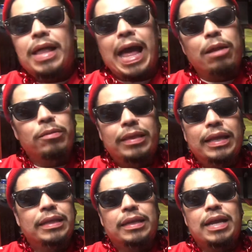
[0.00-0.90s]
I don't
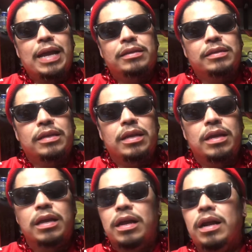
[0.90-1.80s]
think the Niners
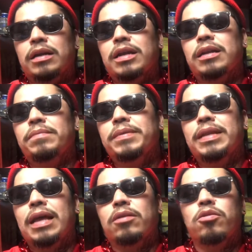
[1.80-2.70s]
are going to be,
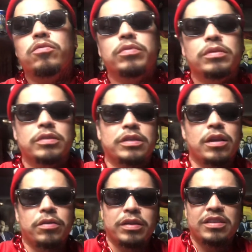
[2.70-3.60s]
like, over
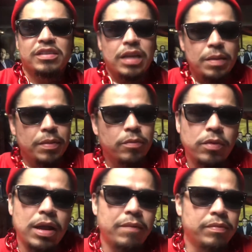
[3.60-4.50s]
scared of this team and
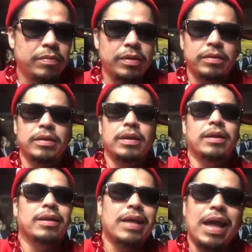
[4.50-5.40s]
whatever, you know.
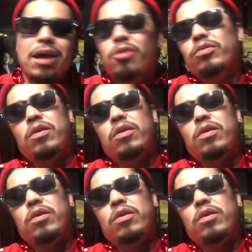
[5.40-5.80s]
Hell no.